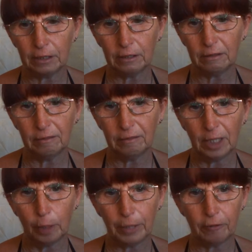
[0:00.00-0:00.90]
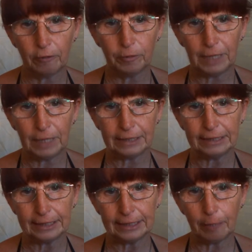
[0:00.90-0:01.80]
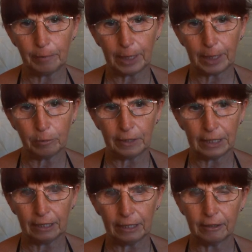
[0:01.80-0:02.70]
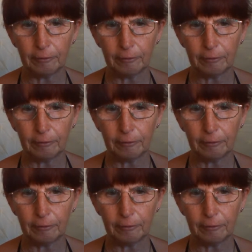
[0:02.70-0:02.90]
And apart from letting 10 people in the live,